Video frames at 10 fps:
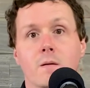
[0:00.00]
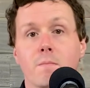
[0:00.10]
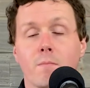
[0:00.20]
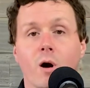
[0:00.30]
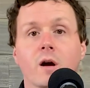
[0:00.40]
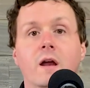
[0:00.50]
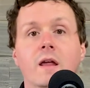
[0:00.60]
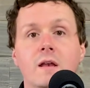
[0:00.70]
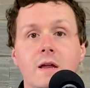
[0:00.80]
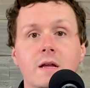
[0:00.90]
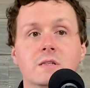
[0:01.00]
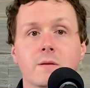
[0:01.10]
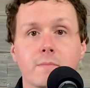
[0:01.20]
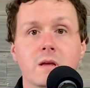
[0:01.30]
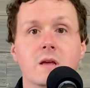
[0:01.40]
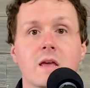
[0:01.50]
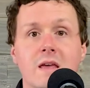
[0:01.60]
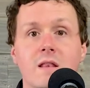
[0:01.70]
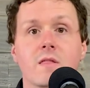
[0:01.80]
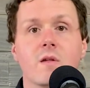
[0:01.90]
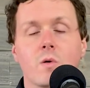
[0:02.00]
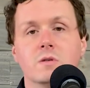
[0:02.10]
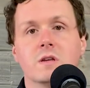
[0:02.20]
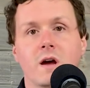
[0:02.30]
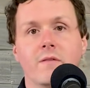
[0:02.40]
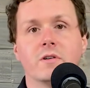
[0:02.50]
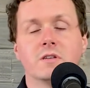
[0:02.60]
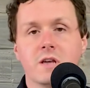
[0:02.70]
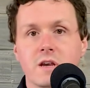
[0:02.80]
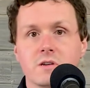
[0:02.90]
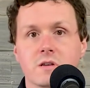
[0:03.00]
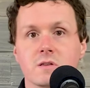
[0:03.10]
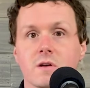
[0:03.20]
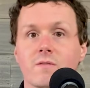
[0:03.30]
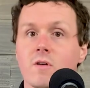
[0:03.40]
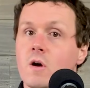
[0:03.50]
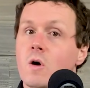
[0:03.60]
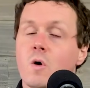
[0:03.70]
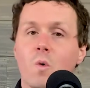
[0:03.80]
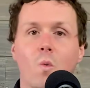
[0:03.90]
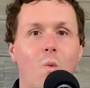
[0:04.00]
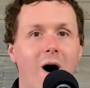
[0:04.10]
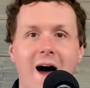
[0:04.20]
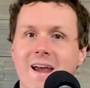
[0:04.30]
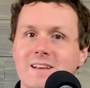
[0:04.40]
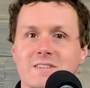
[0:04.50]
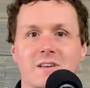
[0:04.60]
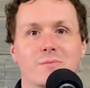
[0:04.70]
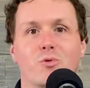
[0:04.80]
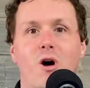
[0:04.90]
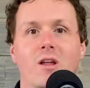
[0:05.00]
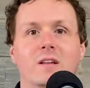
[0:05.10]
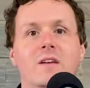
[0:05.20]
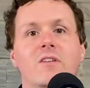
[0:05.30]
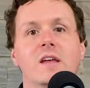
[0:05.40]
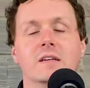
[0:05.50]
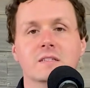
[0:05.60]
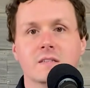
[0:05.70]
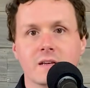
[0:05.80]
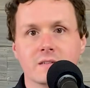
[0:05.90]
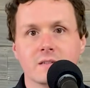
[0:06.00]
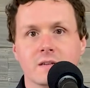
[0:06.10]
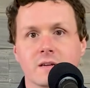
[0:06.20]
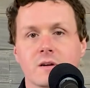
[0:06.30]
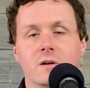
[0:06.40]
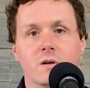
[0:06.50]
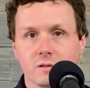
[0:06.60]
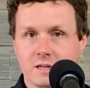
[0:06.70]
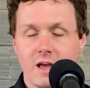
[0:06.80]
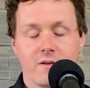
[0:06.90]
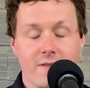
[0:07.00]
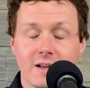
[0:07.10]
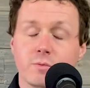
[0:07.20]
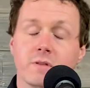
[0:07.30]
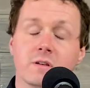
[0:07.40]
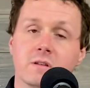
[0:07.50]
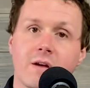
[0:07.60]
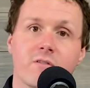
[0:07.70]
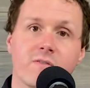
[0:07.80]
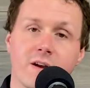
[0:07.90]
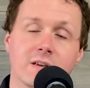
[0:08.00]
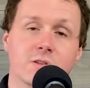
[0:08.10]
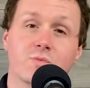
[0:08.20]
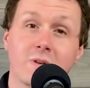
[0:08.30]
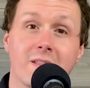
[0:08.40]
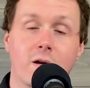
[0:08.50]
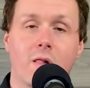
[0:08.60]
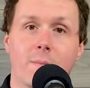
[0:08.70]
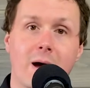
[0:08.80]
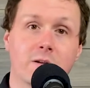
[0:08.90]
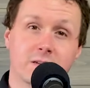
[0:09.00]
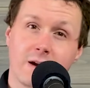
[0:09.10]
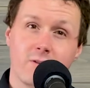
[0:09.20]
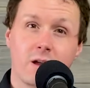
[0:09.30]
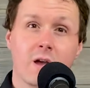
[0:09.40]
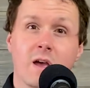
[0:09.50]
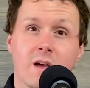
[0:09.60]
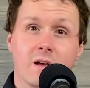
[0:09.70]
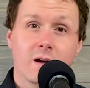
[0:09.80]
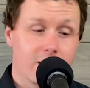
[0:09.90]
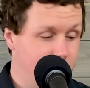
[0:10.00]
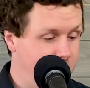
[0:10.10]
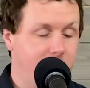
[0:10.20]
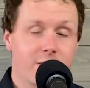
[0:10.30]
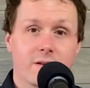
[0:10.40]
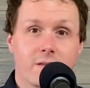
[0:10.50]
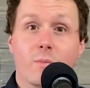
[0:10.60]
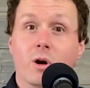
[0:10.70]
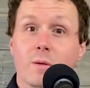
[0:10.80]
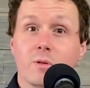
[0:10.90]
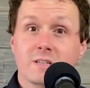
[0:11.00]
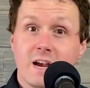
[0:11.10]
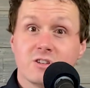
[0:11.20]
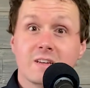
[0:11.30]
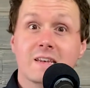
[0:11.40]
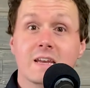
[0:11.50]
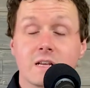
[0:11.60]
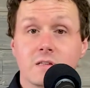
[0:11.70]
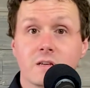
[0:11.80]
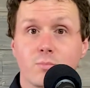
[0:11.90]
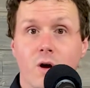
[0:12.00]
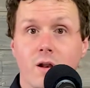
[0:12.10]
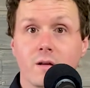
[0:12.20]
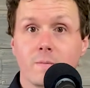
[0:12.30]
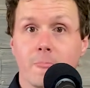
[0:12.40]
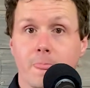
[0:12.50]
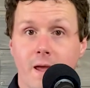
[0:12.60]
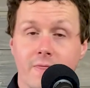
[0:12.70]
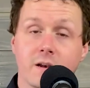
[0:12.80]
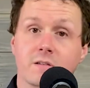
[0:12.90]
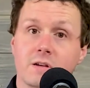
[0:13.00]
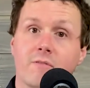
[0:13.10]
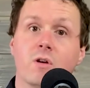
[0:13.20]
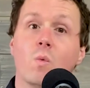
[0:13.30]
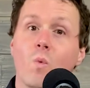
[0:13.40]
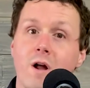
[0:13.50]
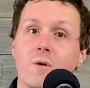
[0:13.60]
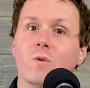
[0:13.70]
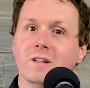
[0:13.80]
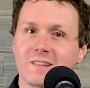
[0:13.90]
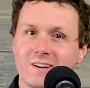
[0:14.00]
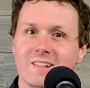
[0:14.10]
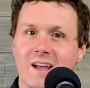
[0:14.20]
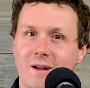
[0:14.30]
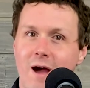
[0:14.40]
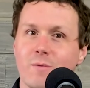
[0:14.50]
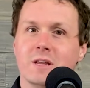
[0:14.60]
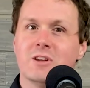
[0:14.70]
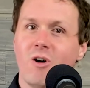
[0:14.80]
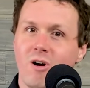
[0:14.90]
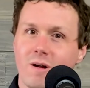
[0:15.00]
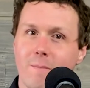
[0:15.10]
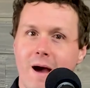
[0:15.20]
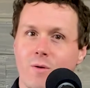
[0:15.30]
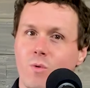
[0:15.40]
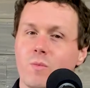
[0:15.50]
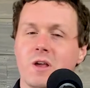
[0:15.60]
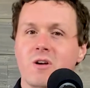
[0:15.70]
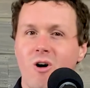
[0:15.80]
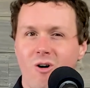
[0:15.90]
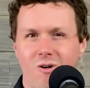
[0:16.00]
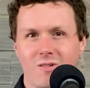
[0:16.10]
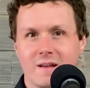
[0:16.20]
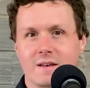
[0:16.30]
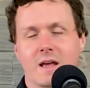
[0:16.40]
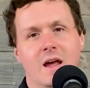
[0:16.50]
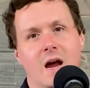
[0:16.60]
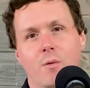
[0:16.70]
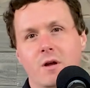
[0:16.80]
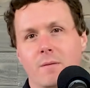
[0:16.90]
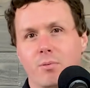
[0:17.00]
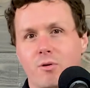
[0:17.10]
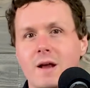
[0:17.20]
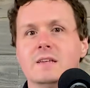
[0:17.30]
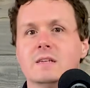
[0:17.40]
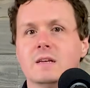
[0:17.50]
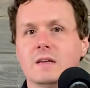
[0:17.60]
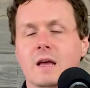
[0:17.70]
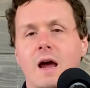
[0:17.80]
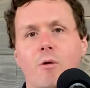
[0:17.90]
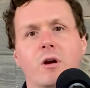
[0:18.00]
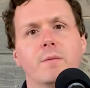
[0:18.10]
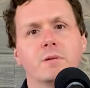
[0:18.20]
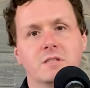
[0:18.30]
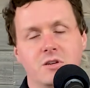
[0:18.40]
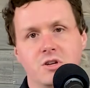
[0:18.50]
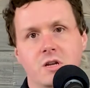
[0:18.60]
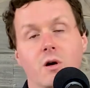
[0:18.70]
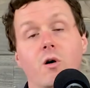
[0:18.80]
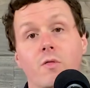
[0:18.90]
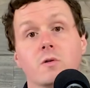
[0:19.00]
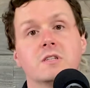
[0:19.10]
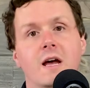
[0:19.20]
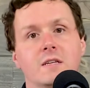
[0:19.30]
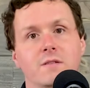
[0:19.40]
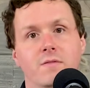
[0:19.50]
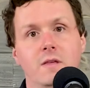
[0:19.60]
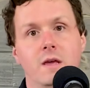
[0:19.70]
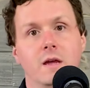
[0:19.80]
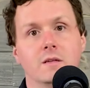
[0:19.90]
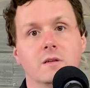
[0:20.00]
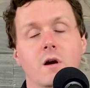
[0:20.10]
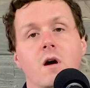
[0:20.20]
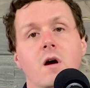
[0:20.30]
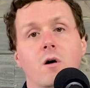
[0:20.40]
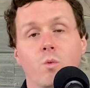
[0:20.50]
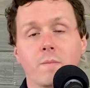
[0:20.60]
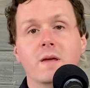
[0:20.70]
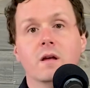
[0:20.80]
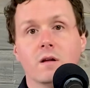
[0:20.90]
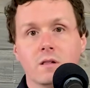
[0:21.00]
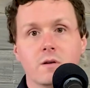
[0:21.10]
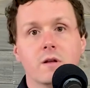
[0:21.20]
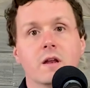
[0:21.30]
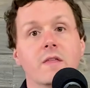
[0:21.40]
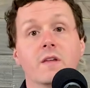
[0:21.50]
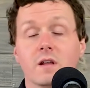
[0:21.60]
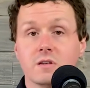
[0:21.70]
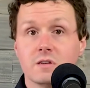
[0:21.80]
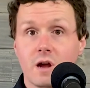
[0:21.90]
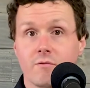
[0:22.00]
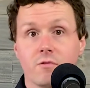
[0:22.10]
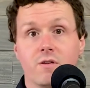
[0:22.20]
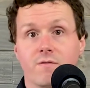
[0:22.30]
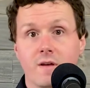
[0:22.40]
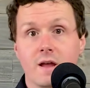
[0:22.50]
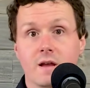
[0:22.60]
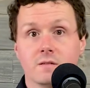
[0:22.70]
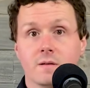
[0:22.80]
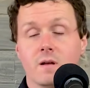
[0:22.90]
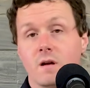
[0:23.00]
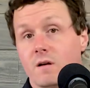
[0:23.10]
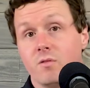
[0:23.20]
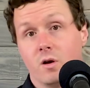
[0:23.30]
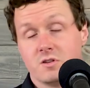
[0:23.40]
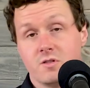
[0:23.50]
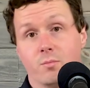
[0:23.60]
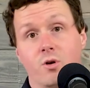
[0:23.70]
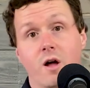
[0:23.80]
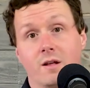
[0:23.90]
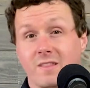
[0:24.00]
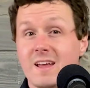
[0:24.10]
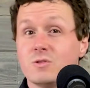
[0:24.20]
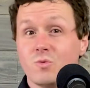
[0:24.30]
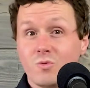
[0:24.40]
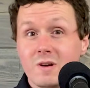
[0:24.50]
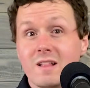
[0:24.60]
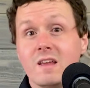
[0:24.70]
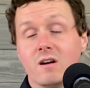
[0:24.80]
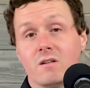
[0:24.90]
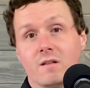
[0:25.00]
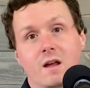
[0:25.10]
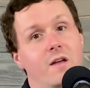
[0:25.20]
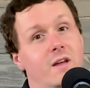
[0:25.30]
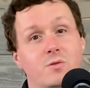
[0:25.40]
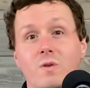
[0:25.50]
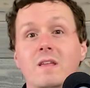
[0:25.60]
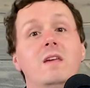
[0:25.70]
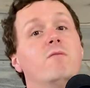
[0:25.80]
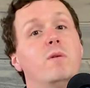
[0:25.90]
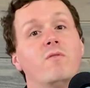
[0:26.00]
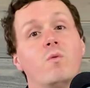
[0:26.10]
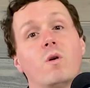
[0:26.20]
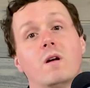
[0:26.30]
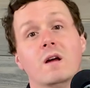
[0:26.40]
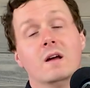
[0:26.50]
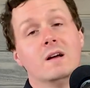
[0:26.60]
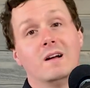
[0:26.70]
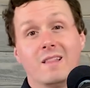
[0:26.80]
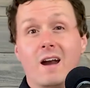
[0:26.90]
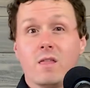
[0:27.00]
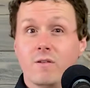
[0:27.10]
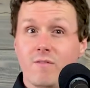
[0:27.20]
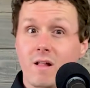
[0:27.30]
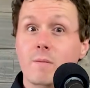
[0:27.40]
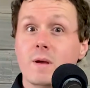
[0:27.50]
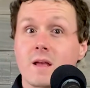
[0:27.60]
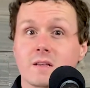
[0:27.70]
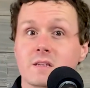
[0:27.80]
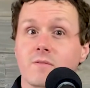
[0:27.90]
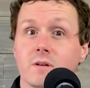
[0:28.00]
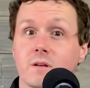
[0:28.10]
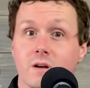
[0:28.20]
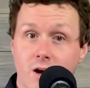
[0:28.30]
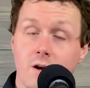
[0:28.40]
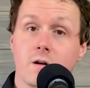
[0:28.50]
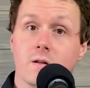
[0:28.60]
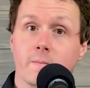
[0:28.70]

Marketing needs to be in those conversations of, why does this product even exist altogether? And that's what the discovery phase is really all about, discovering that the marketplace actually needs this product, and then discovering what it will look like. How do we talk about it? What do we call it? How are we going to price it? How are we going to position it? All those kinds of things would be included in the discovery phase of launching the product. And that's really early on. That's really even before a lot of the development has even occurred.